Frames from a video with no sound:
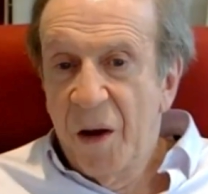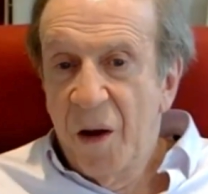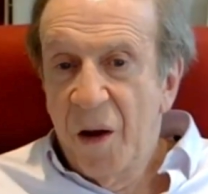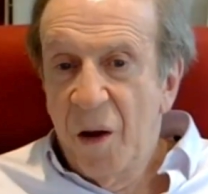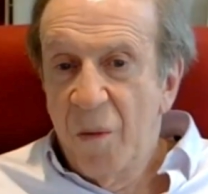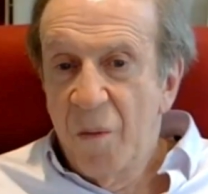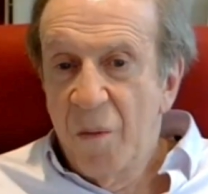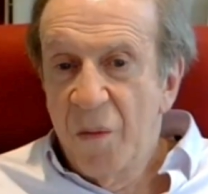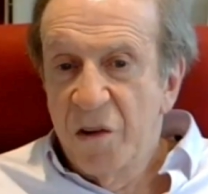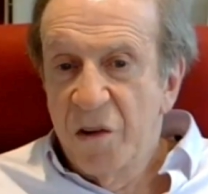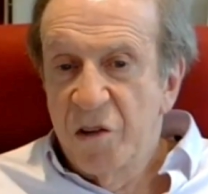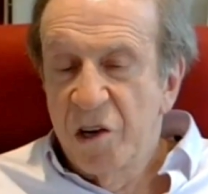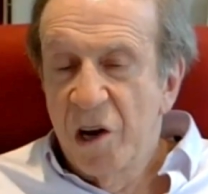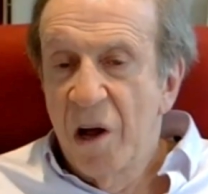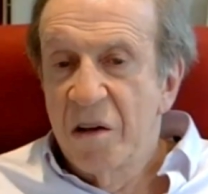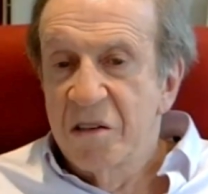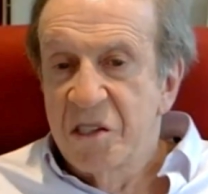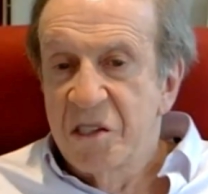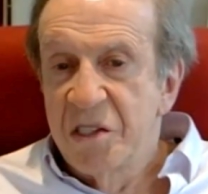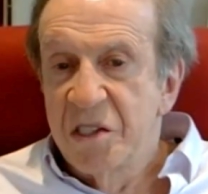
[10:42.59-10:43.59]

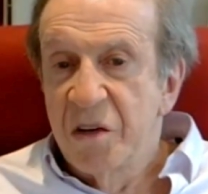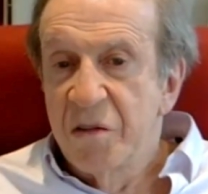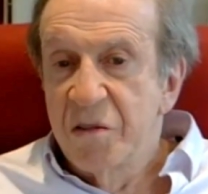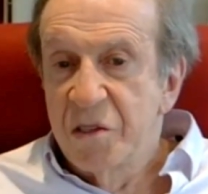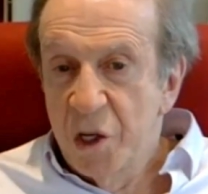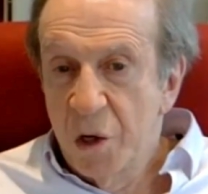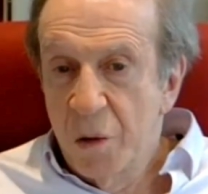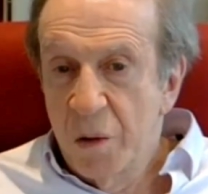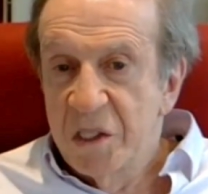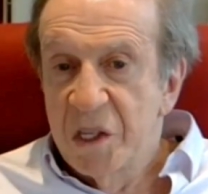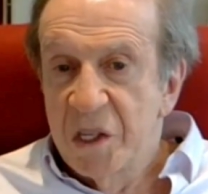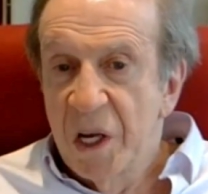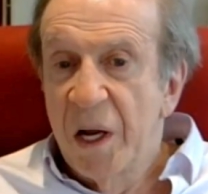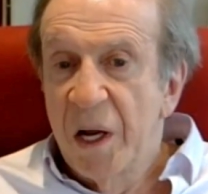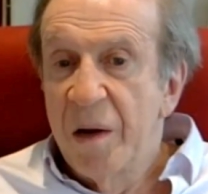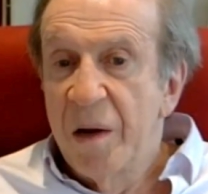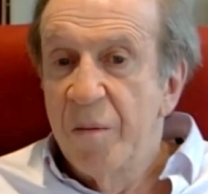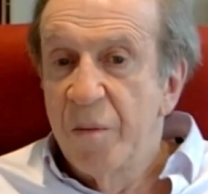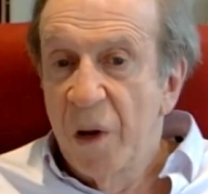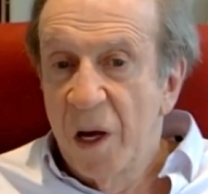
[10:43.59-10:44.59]
The chances of
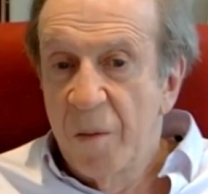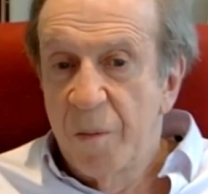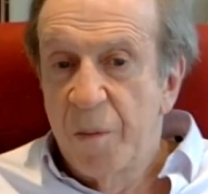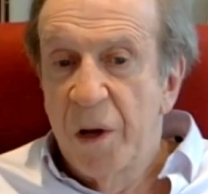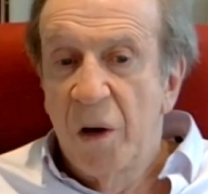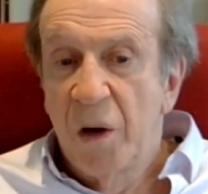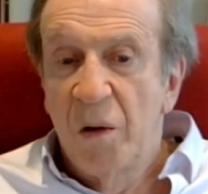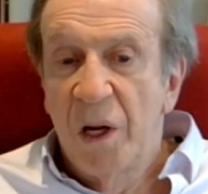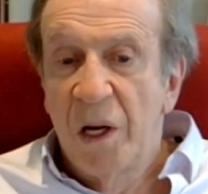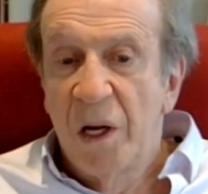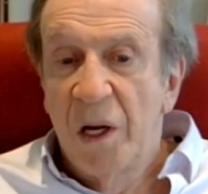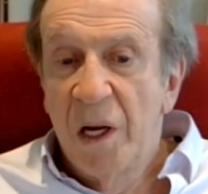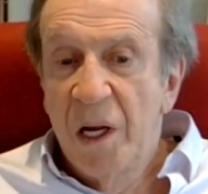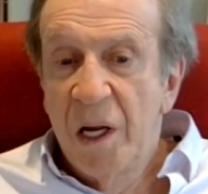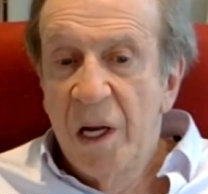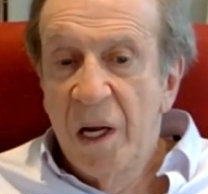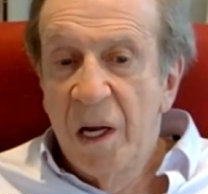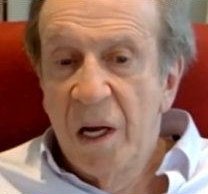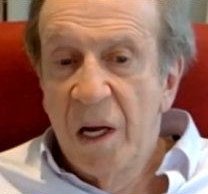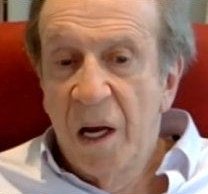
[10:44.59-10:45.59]
suicide in
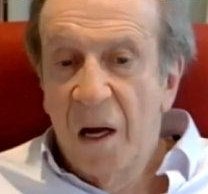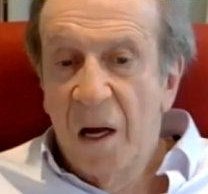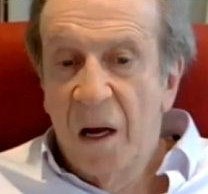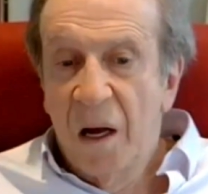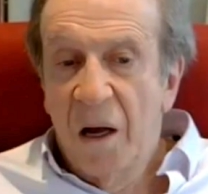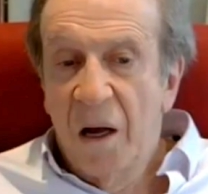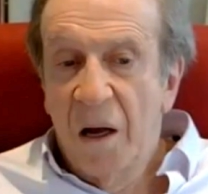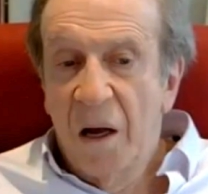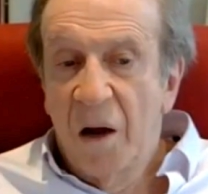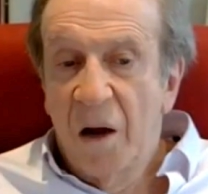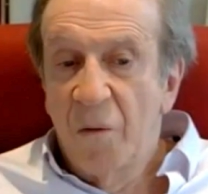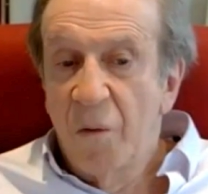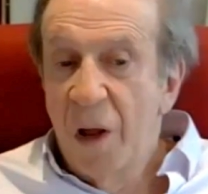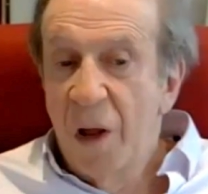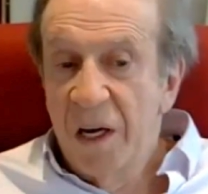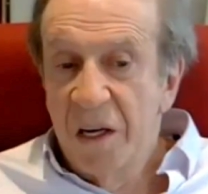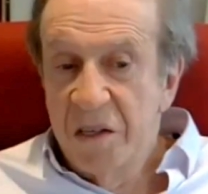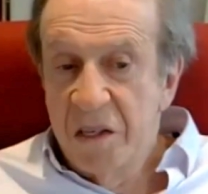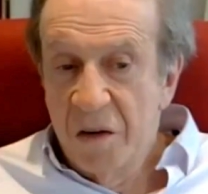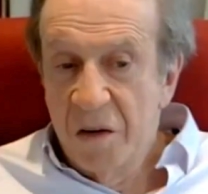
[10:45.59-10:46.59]
bipolar
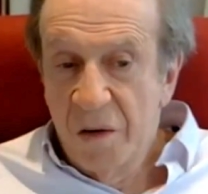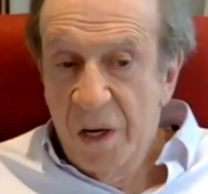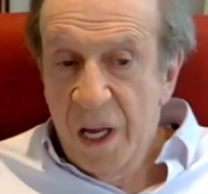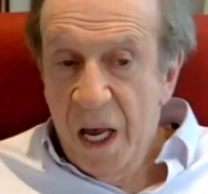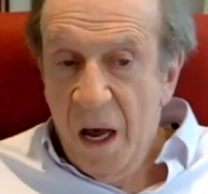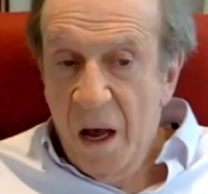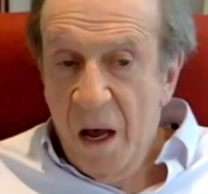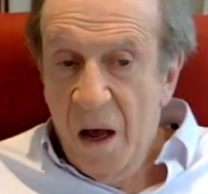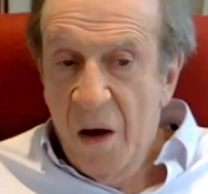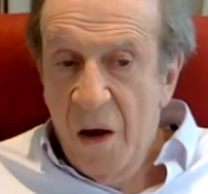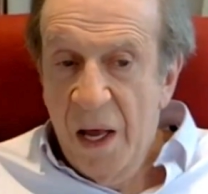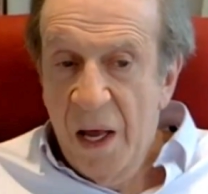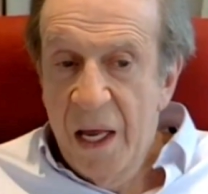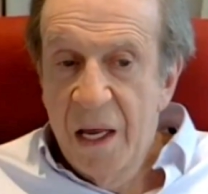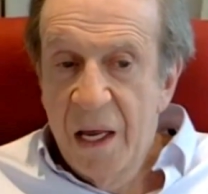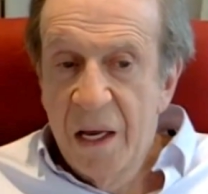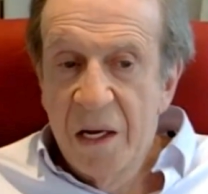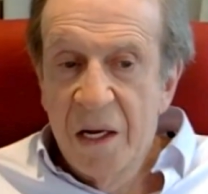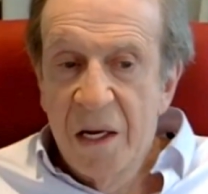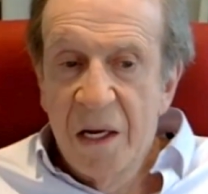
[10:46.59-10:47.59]
are relatively
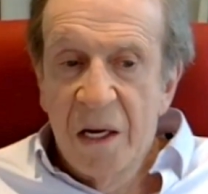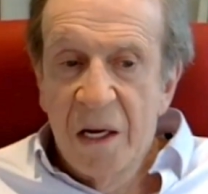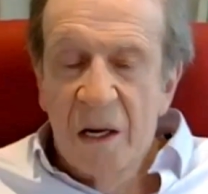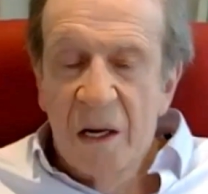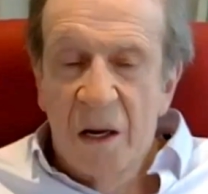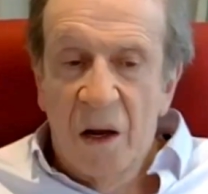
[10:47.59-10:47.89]
high,